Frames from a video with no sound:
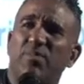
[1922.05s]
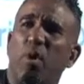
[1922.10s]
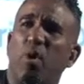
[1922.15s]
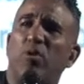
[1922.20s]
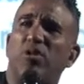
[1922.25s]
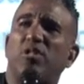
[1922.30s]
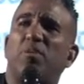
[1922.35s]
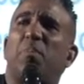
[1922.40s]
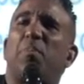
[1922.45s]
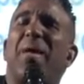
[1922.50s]

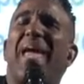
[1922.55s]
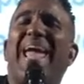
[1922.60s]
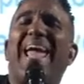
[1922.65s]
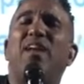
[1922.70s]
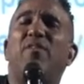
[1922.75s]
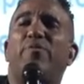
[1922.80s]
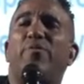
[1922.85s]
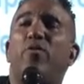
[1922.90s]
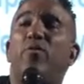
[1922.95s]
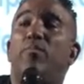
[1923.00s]
most
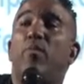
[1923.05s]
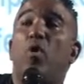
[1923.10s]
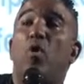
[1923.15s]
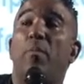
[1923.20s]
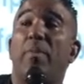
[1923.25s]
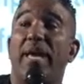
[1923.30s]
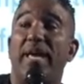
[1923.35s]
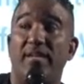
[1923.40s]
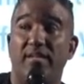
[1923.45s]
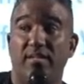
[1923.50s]
painful
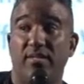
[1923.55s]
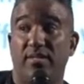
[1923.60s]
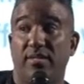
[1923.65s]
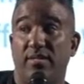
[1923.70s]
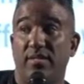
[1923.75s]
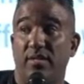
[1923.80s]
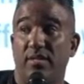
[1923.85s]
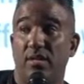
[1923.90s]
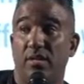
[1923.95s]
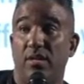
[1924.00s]

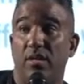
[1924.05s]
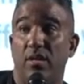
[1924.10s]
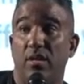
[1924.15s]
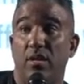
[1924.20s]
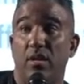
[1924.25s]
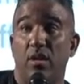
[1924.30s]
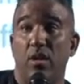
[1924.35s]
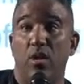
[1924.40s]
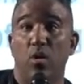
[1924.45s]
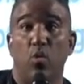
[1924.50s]
moments
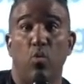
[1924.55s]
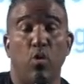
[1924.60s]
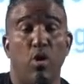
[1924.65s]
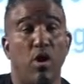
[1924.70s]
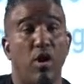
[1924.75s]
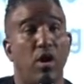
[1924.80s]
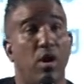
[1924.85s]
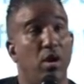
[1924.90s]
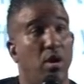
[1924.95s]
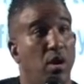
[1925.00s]

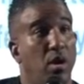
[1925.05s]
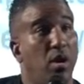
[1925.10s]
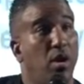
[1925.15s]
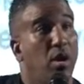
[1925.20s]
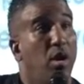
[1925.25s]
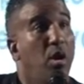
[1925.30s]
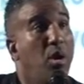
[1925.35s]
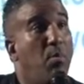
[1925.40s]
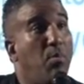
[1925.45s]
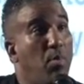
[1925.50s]
were
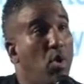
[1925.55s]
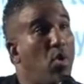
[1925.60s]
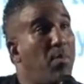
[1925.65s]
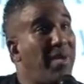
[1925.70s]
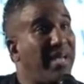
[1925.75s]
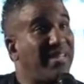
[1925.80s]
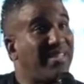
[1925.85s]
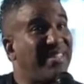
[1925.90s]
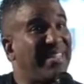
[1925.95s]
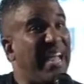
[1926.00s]

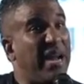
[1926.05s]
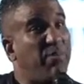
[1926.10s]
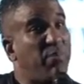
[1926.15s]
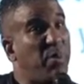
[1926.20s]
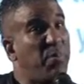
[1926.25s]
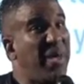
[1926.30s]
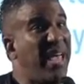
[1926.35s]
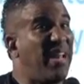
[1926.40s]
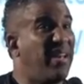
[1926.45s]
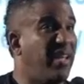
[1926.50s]
moments that
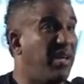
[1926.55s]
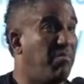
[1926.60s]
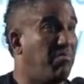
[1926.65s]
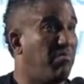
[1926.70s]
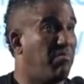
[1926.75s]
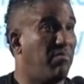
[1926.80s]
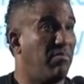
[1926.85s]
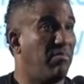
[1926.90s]
propelled him.